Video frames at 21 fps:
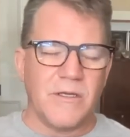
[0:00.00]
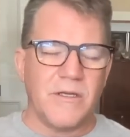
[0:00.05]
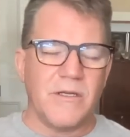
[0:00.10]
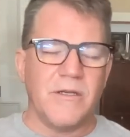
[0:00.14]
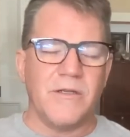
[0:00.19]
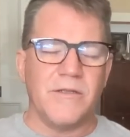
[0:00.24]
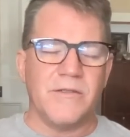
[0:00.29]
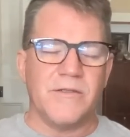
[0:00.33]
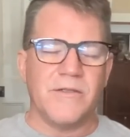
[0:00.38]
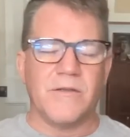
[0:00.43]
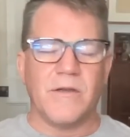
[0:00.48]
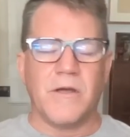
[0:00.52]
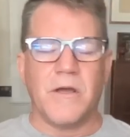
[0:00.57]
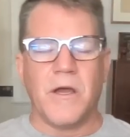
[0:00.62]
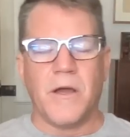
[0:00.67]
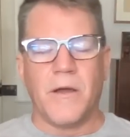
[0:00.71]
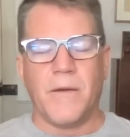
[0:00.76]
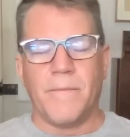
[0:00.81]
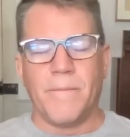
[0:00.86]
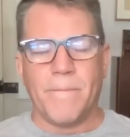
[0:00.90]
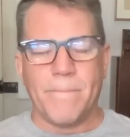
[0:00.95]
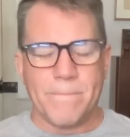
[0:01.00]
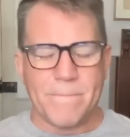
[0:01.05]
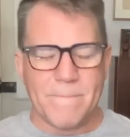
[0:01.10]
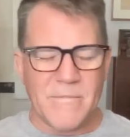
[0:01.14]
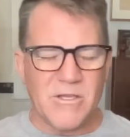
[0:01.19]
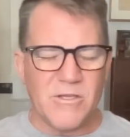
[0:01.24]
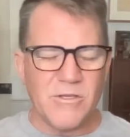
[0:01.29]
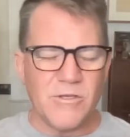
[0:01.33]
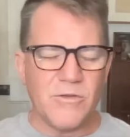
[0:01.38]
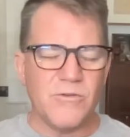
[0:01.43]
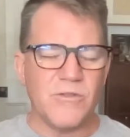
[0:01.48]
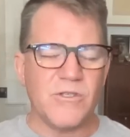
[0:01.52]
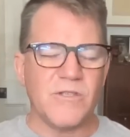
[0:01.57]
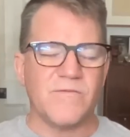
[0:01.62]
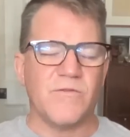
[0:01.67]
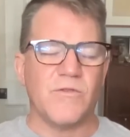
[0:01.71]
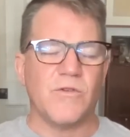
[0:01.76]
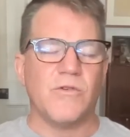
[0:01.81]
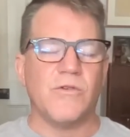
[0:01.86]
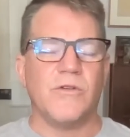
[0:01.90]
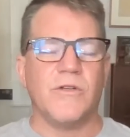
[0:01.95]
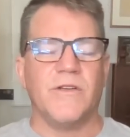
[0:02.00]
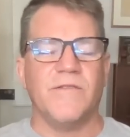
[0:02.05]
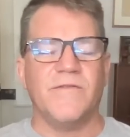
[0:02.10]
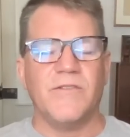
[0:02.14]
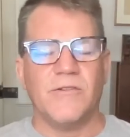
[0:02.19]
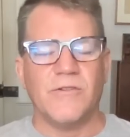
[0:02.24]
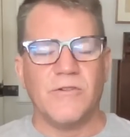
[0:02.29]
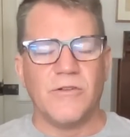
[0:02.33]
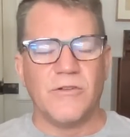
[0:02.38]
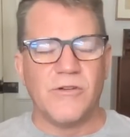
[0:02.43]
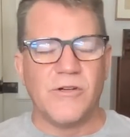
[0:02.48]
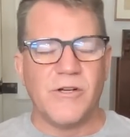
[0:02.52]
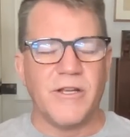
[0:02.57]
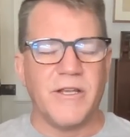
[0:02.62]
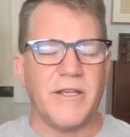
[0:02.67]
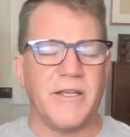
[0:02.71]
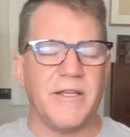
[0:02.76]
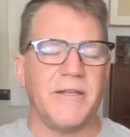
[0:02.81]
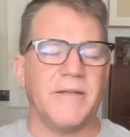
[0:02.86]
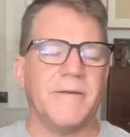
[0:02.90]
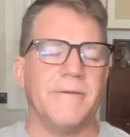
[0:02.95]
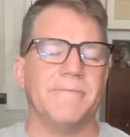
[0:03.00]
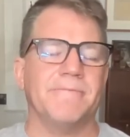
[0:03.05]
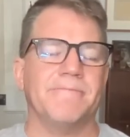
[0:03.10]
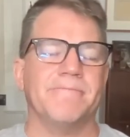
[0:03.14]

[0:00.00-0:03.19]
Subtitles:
It is useful if you're learning.